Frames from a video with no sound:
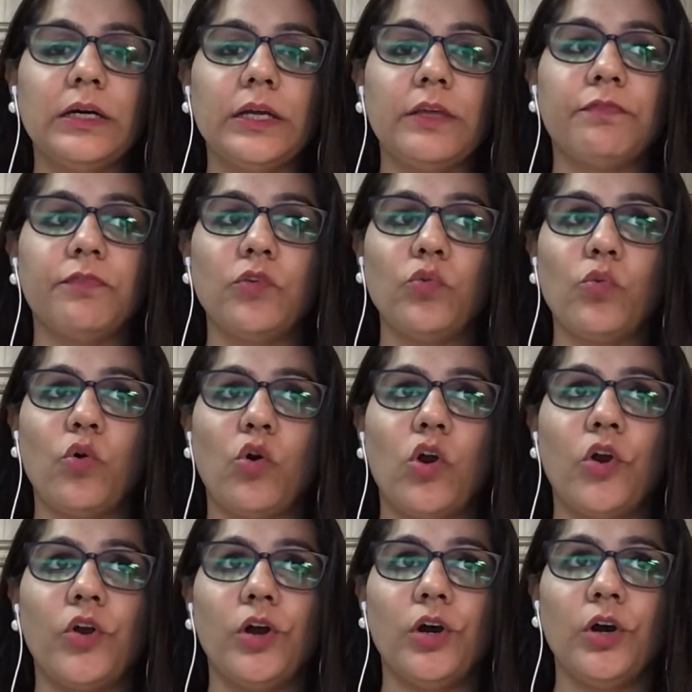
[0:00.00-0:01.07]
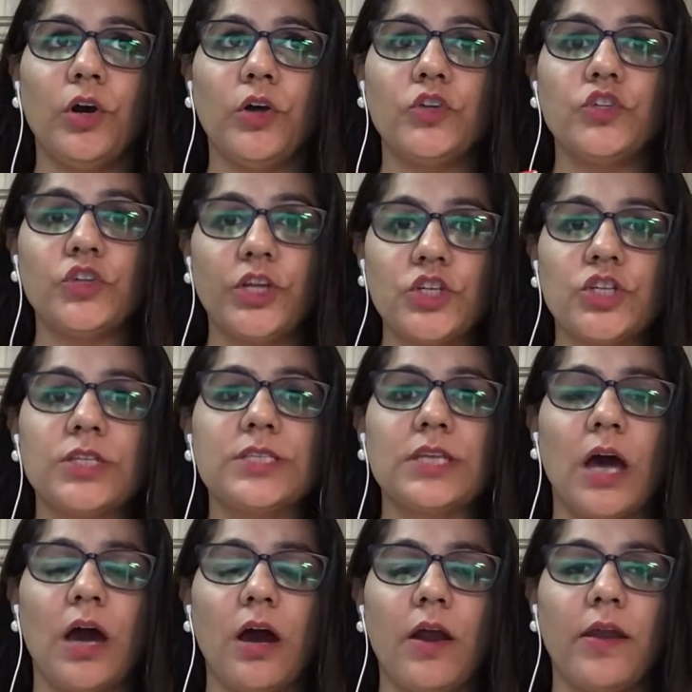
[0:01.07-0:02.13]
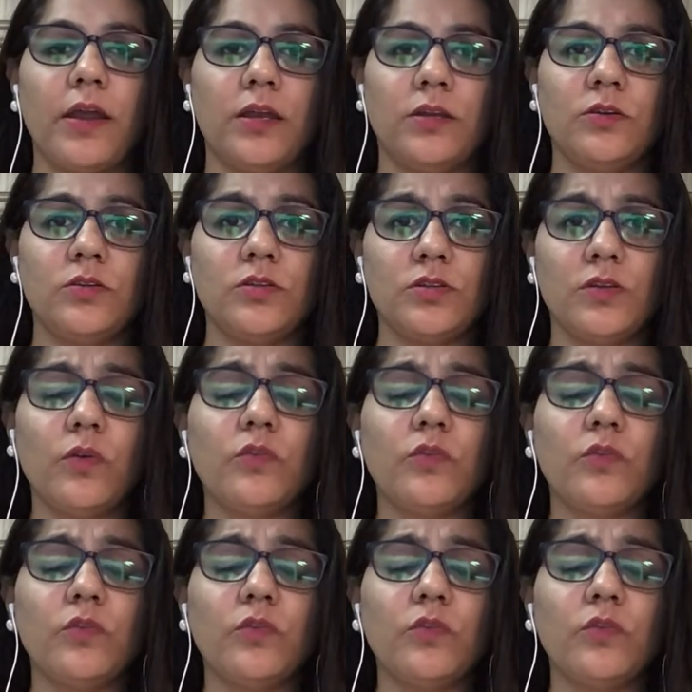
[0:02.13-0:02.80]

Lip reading: If your donations are in